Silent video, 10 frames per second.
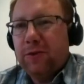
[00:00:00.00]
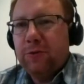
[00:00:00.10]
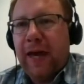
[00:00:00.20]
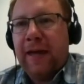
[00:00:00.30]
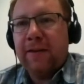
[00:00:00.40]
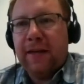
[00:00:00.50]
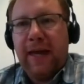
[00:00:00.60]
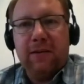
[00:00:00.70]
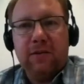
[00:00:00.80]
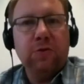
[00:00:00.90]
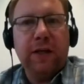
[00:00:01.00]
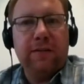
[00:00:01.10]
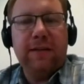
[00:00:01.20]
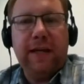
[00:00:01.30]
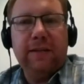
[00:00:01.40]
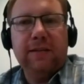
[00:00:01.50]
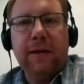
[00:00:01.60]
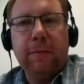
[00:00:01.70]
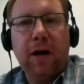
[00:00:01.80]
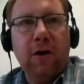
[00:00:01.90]
You can get to that state
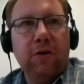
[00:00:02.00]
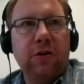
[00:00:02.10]
somehow.